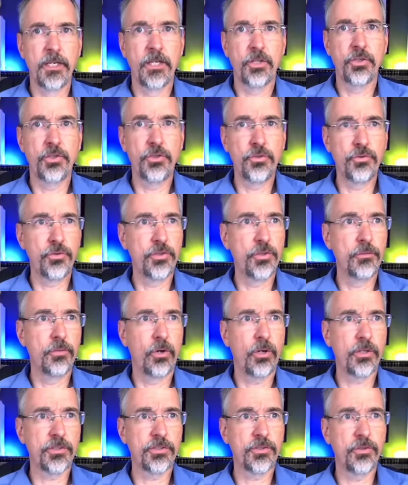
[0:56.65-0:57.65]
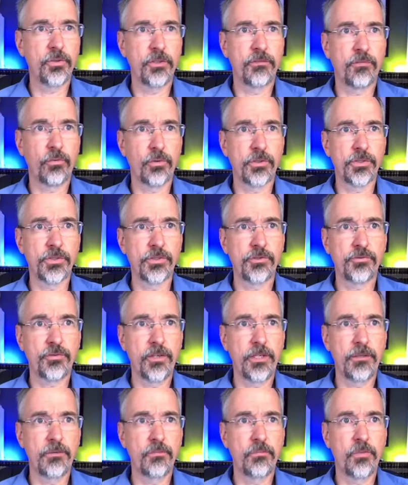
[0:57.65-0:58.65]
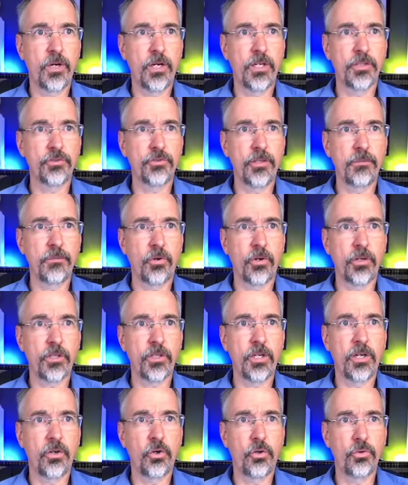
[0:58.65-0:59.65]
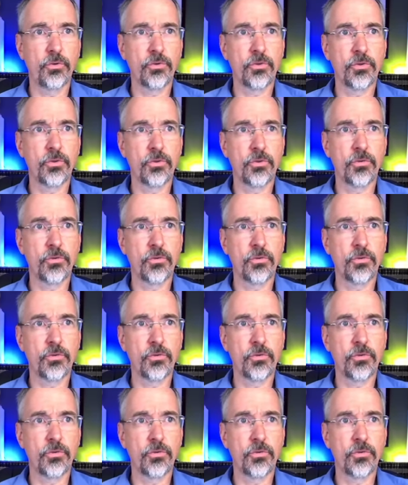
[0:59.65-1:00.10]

YouTube also enforces trademark holder